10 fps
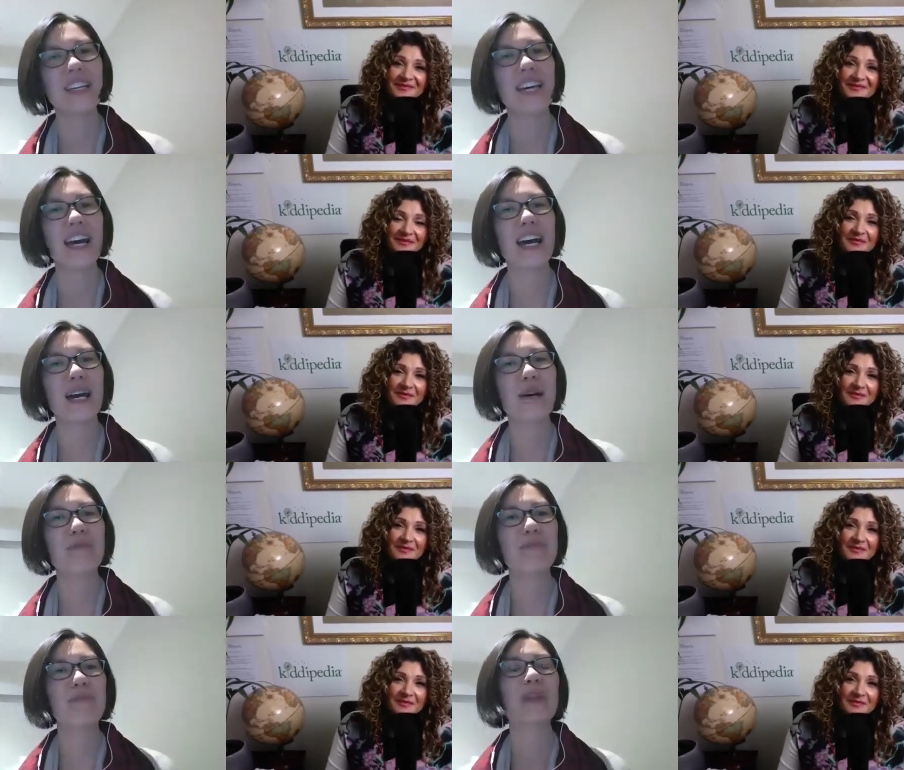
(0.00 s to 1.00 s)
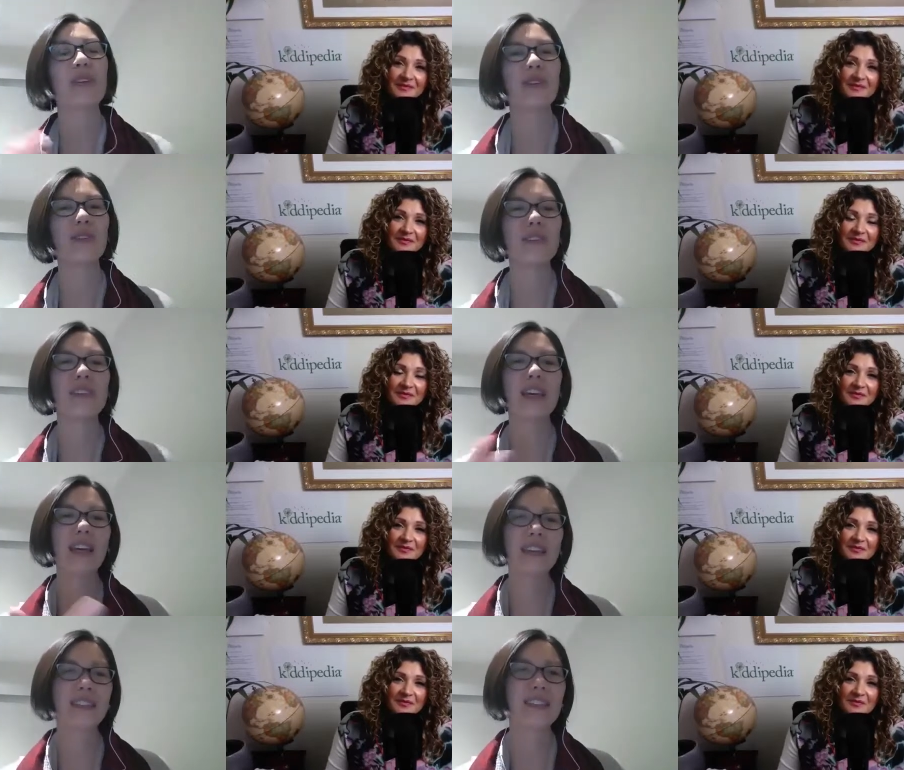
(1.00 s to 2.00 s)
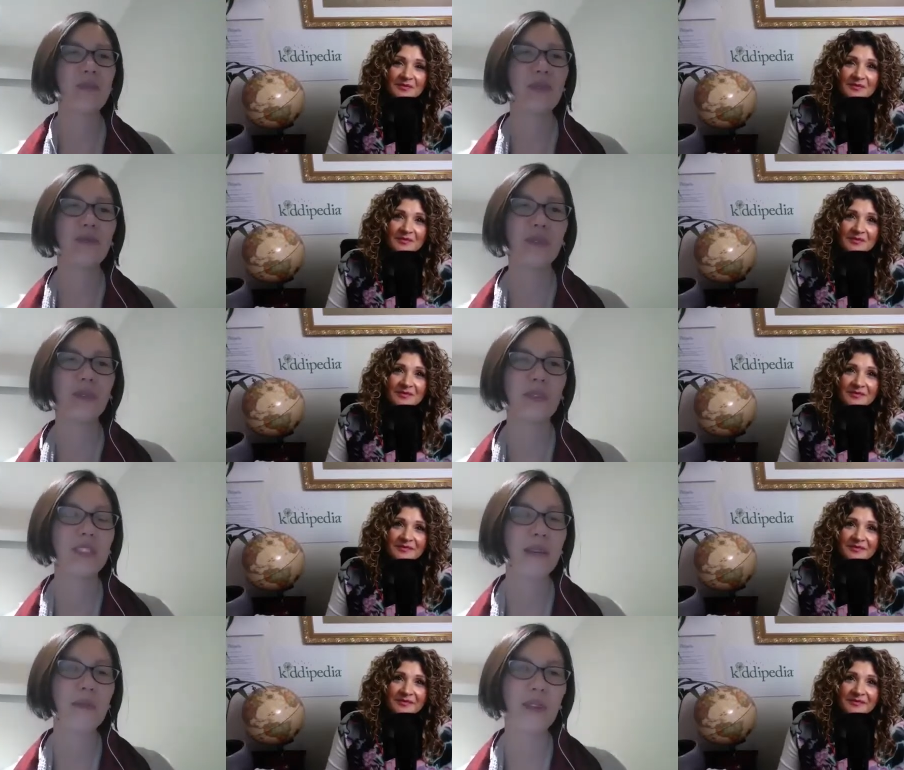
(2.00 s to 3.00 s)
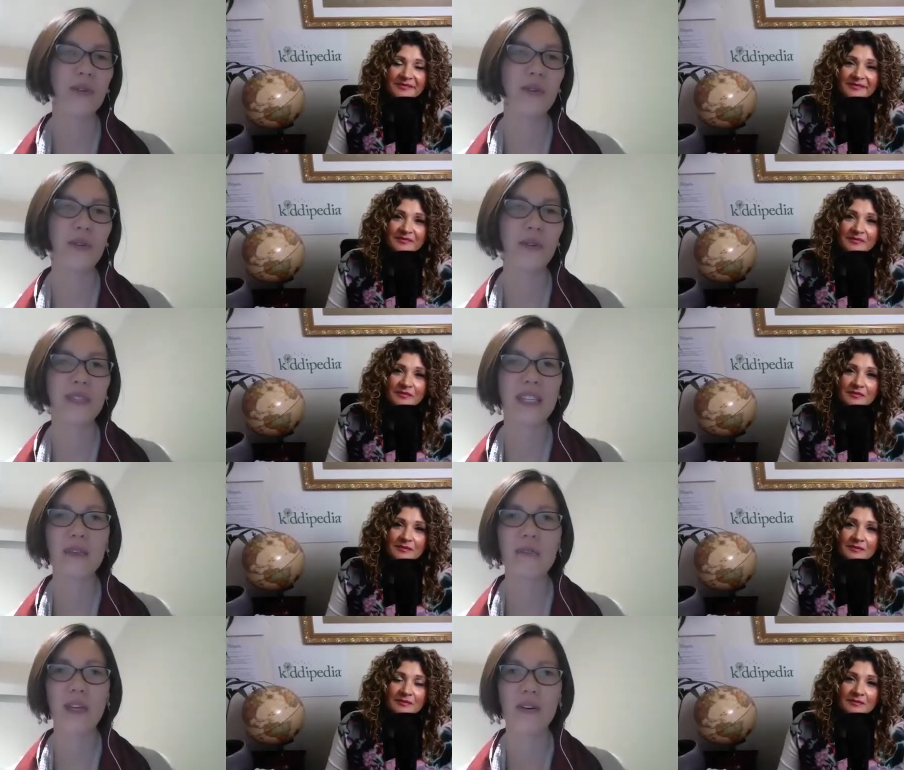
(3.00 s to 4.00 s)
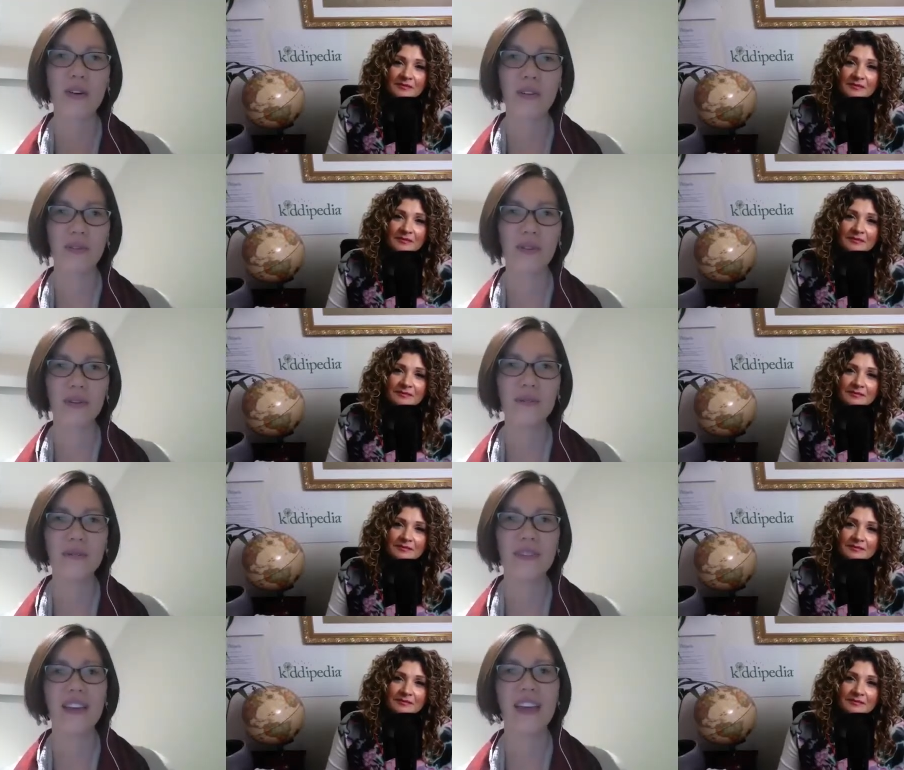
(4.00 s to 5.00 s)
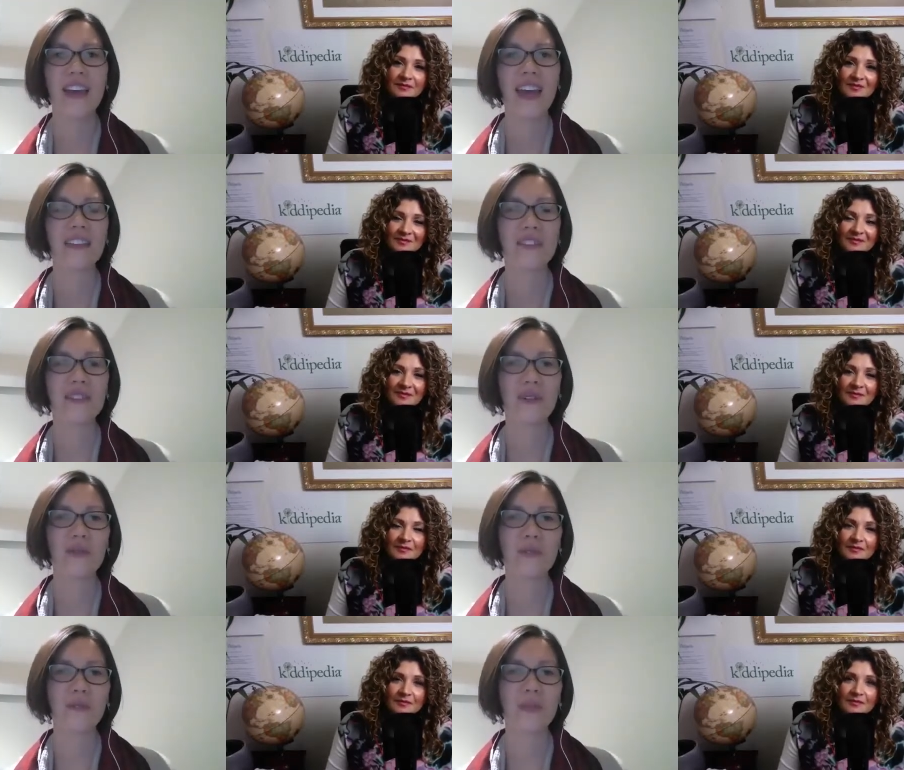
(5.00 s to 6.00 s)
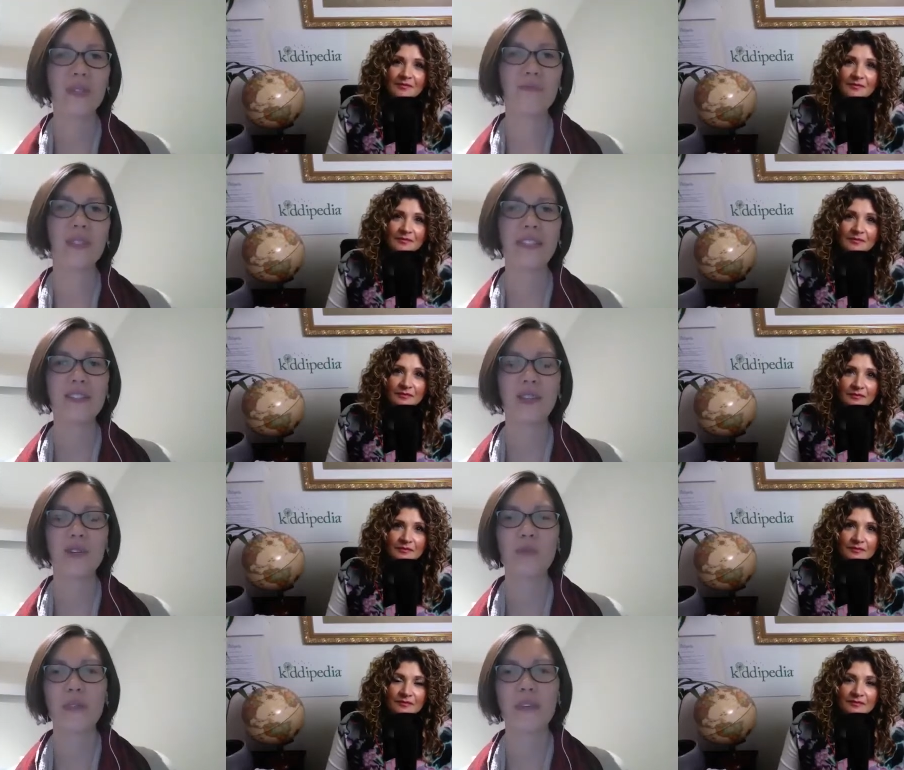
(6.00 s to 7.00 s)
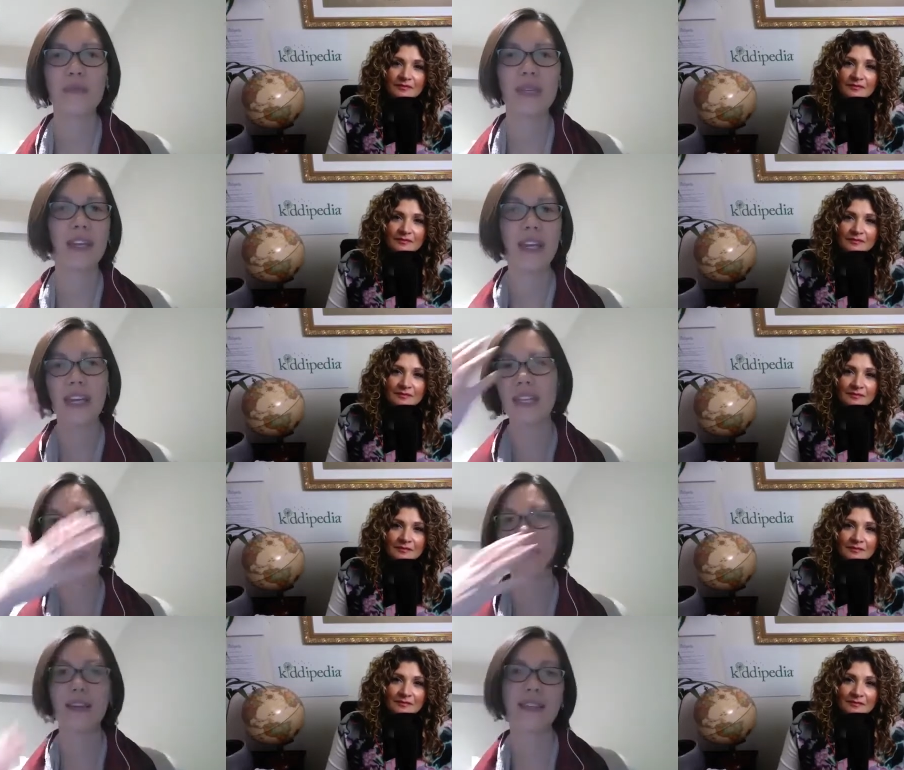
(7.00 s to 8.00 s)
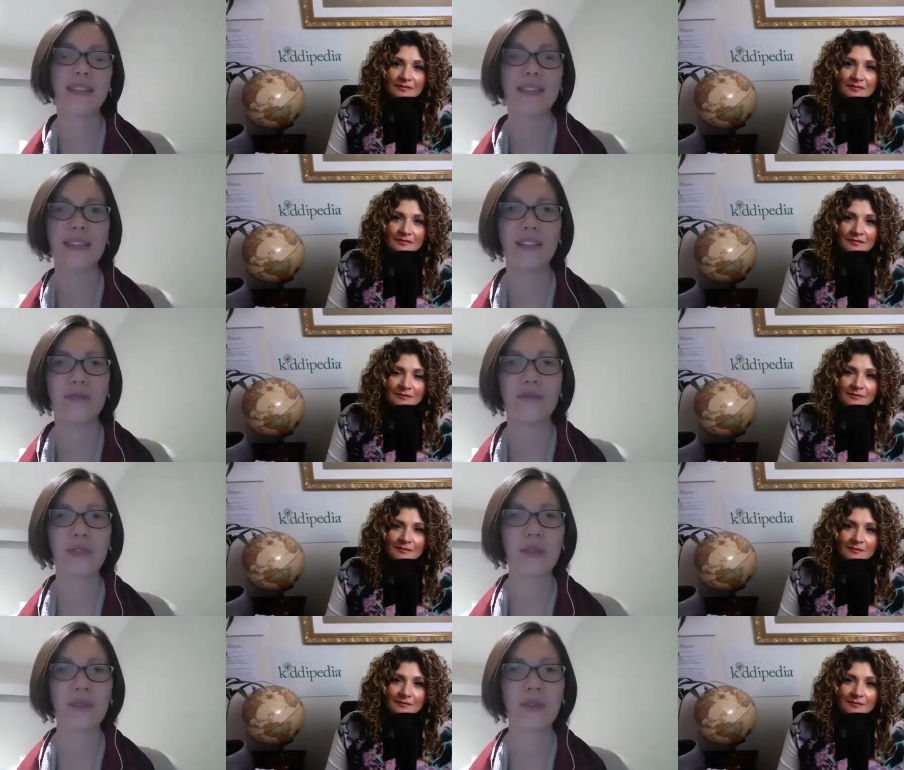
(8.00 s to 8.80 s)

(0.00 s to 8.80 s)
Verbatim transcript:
Speaker 1: um, because as I said before, some of the oils can be hot oils, and so we really don't want them in any of our sensitive